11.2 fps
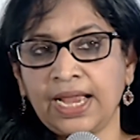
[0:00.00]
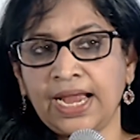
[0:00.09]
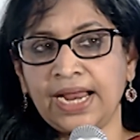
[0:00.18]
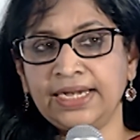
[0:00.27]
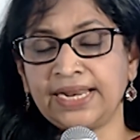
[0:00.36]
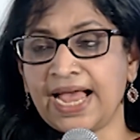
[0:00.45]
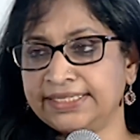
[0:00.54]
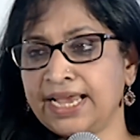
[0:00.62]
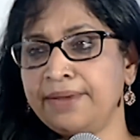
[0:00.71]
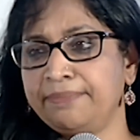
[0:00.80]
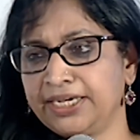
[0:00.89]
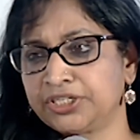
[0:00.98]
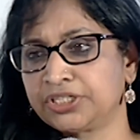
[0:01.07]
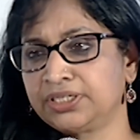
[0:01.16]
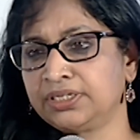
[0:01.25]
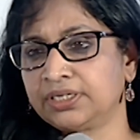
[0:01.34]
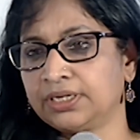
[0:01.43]
And as I
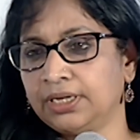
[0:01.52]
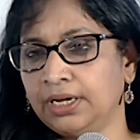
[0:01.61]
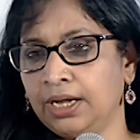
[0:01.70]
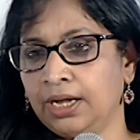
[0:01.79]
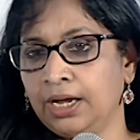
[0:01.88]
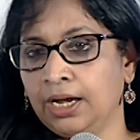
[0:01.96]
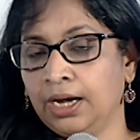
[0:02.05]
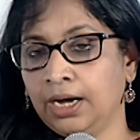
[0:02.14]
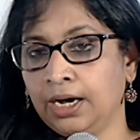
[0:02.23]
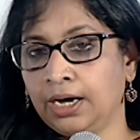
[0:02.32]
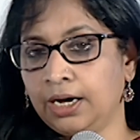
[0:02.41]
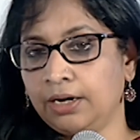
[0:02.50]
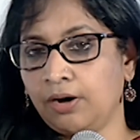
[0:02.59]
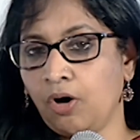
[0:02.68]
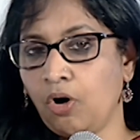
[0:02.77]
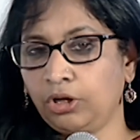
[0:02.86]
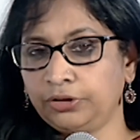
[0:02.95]
mentioned,
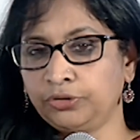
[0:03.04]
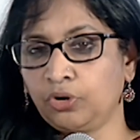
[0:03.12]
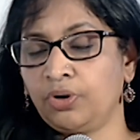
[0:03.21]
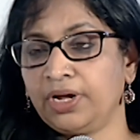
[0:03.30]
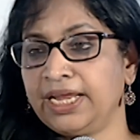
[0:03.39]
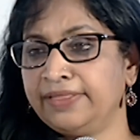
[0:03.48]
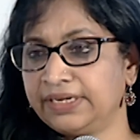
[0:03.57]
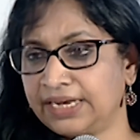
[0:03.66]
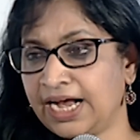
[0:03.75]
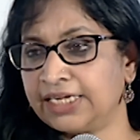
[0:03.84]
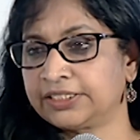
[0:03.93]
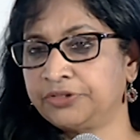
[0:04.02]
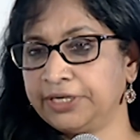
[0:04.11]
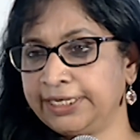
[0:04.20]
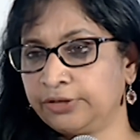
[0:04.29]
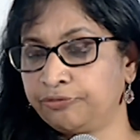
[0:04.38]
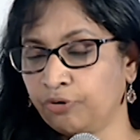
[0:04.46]
although in the last
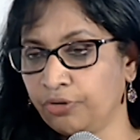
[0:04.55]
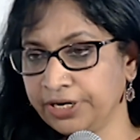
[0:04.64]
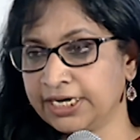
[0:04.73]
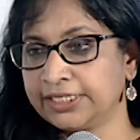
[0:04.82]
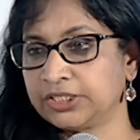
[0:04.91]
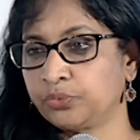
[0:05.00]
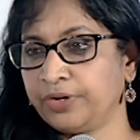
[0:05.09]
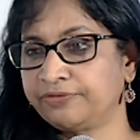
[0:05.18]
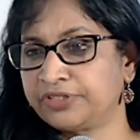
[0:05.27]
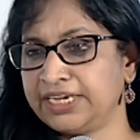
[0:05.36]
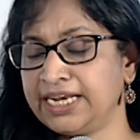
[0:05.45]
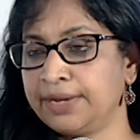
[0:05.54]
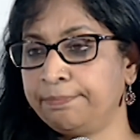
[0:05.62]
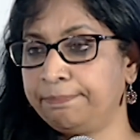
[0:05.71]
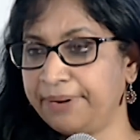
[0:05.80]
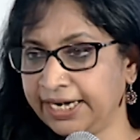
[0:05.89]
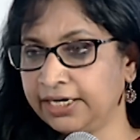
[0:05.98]
3 to 4 years, we've seen a
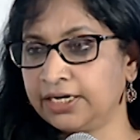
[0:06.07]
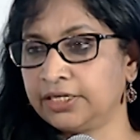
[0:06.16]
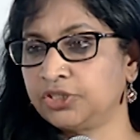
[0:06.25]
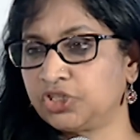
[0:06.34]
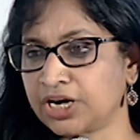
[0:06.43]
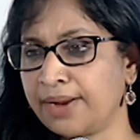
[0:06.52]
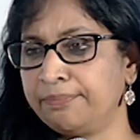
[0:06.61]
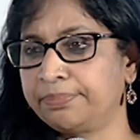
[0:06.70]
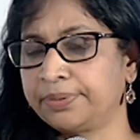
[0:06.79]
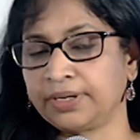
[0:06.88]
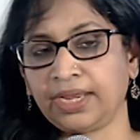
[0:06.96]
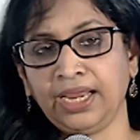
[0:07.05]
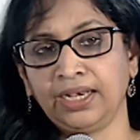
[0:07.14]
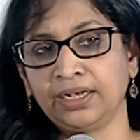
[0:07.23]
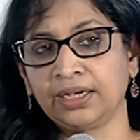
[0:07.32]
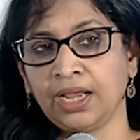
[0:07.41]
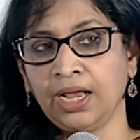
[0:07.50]
big jump
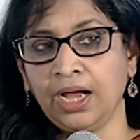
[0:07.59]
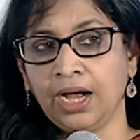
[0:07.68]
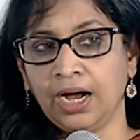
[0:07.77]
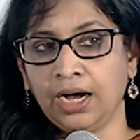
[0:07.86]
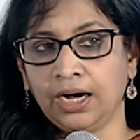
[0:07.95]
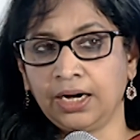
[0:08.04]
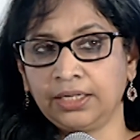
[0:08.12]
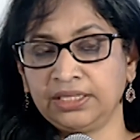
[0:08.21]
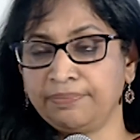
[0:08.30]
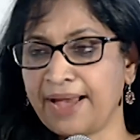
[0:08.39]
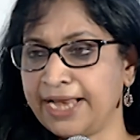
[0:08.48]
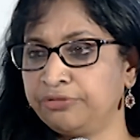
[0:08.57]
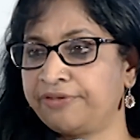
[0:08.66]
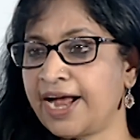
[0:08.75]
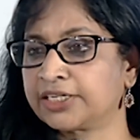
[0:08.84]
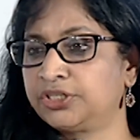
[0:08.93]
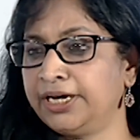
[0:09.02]
in the
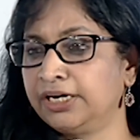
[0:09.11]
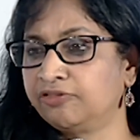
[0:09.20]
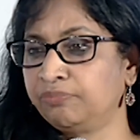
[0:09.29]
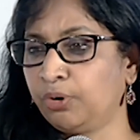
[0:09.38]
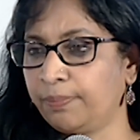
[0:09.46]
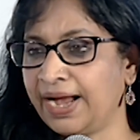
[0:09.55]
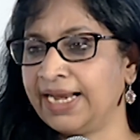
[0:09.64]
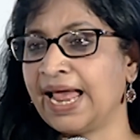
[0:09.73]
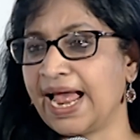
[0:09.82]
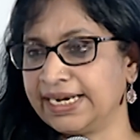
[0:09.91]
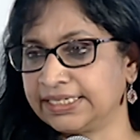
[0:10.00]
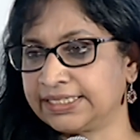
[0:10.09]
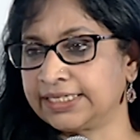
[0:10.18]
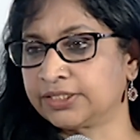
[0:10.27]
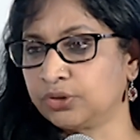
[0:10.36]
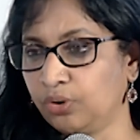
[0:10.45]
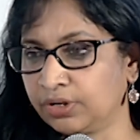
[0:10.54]
manufacturing of mobile
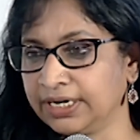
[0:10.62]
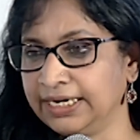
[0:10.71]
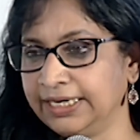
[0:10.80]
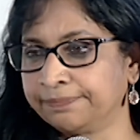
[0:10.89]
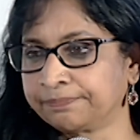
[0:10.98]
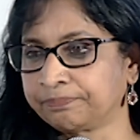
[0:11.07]
handsets locally,